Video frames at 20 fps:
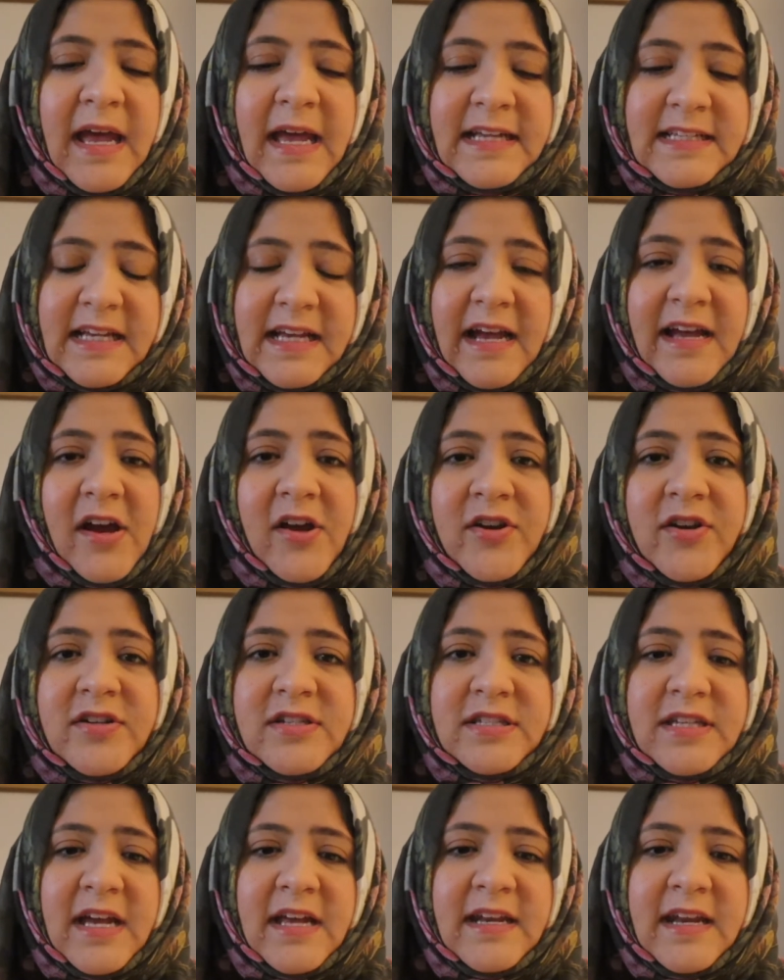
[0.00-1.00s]
He's like, "I
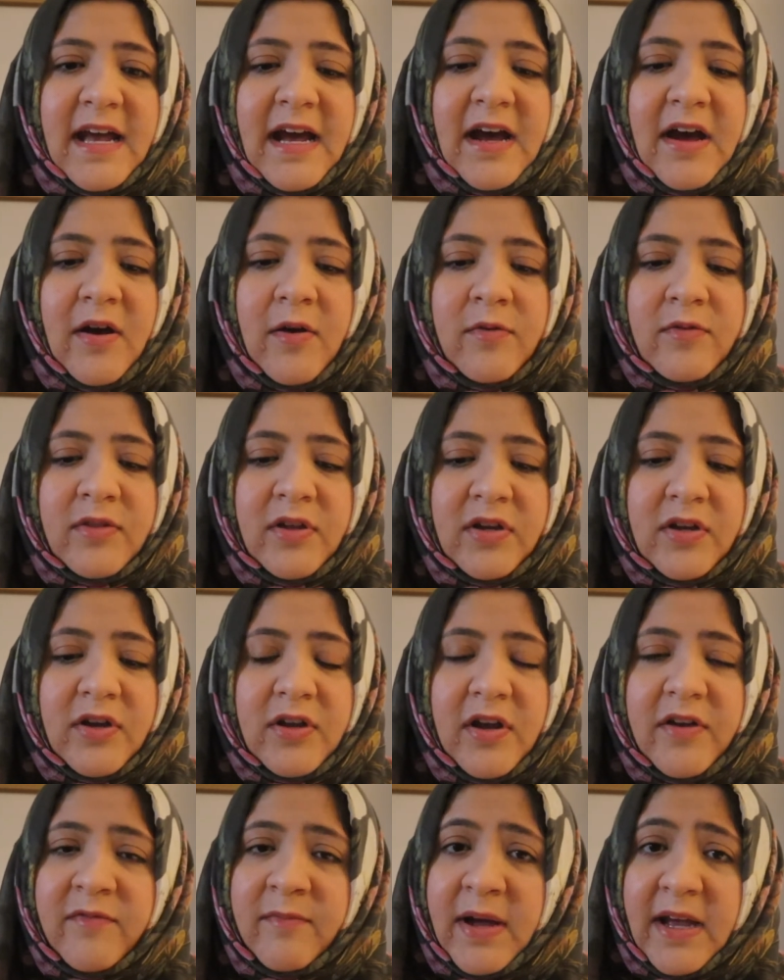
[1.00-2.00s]
understand now the
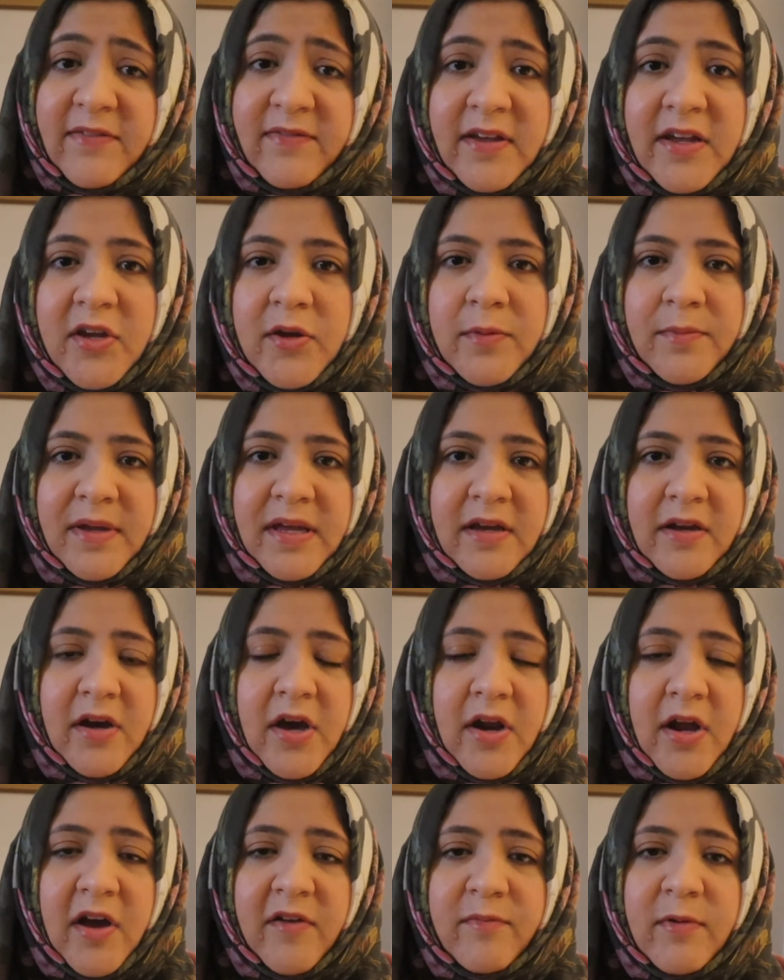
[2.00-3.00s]
good of my finger being
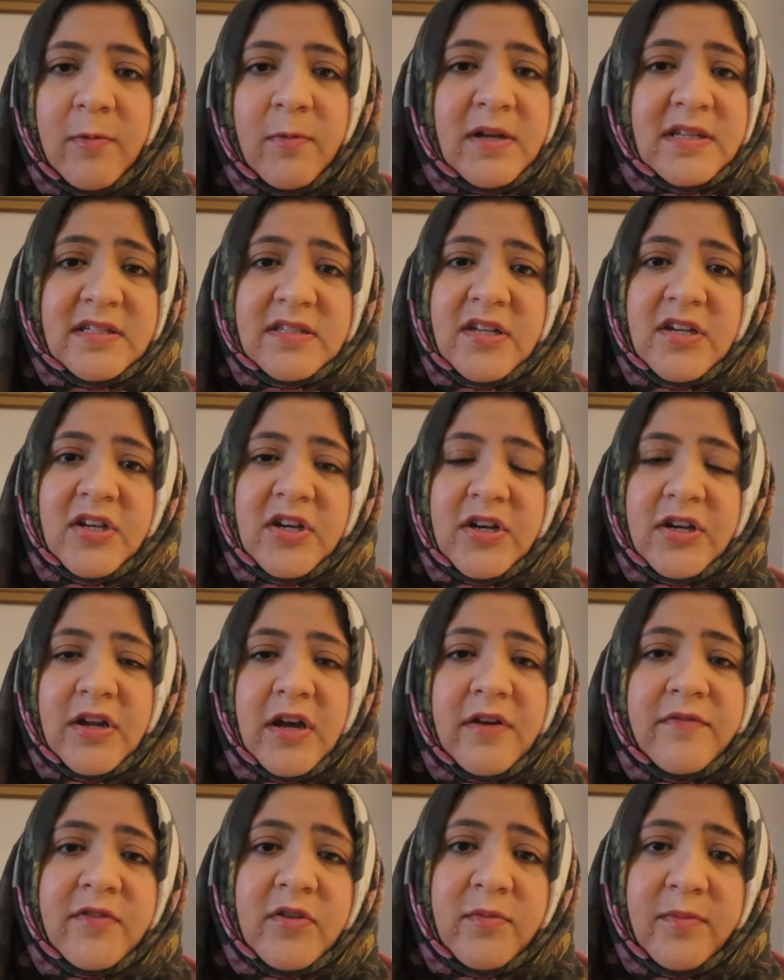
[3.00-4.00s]
cut off, but what's the good
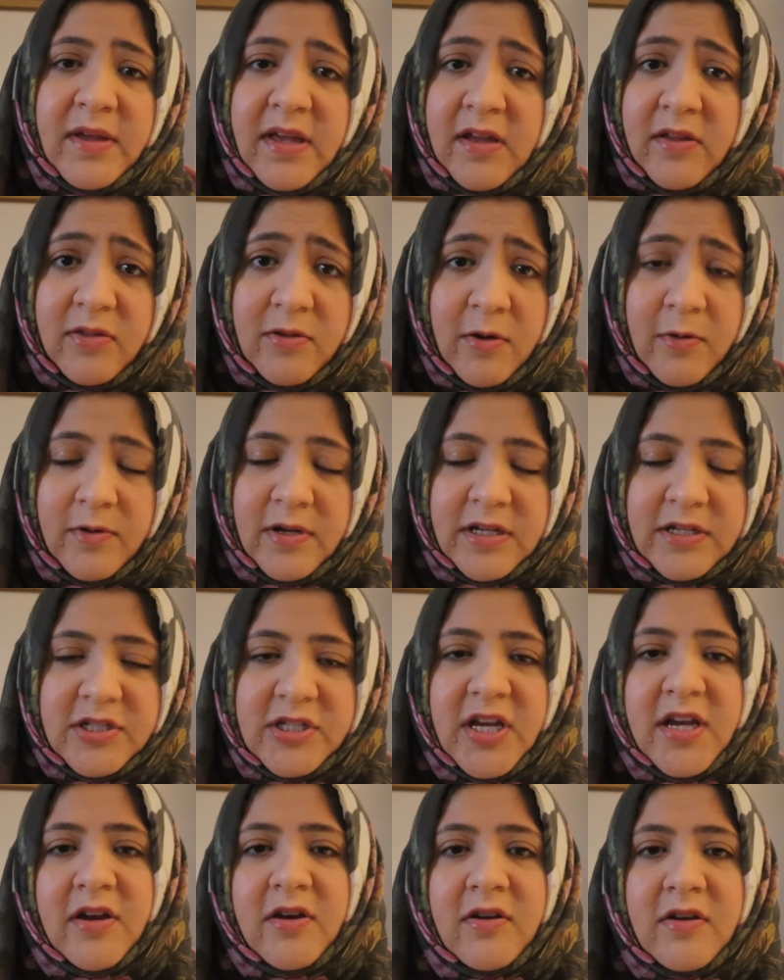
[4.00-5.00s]
of you being thrown in
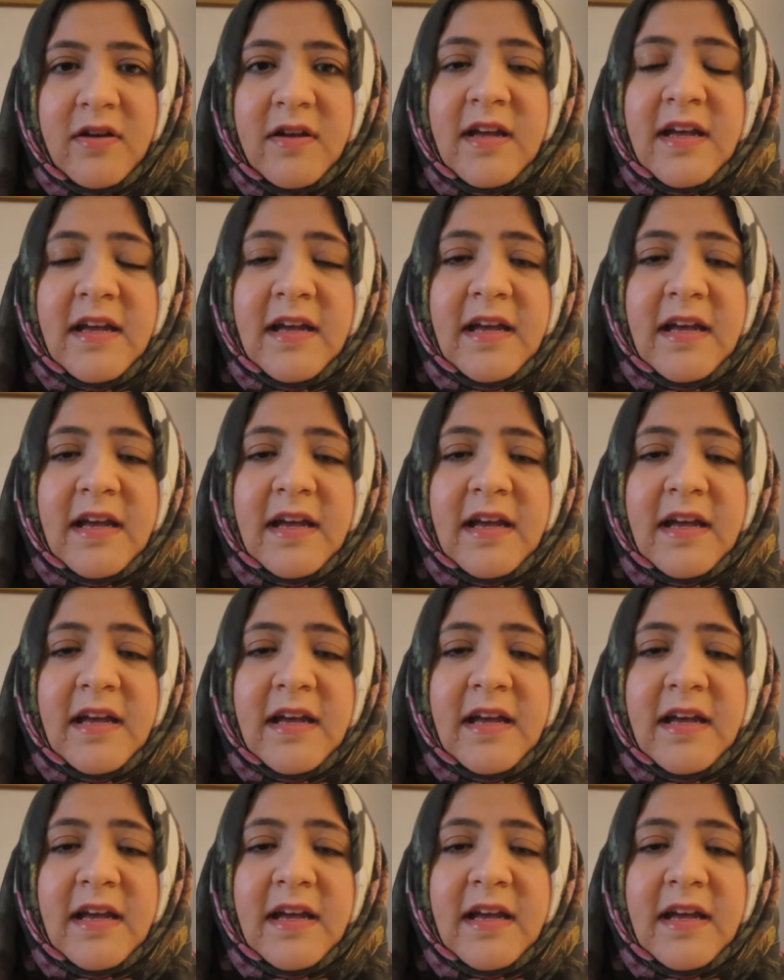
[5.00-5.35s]
jail?"